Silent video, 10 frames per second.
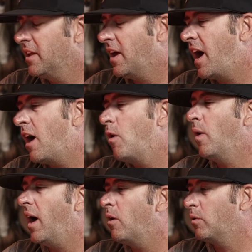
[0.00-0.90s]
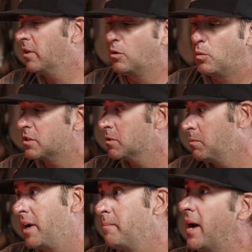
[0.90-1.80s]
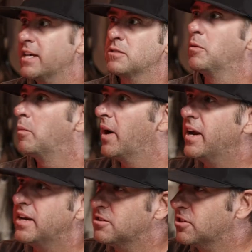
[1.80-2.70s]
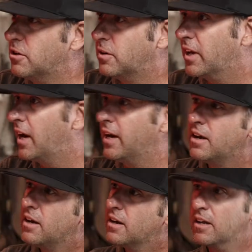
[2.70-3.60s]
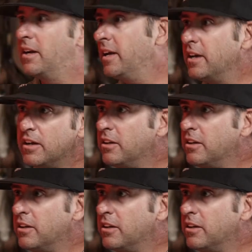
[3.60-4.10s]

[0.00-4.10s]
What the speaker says: how, what's my maximum range, can I hit,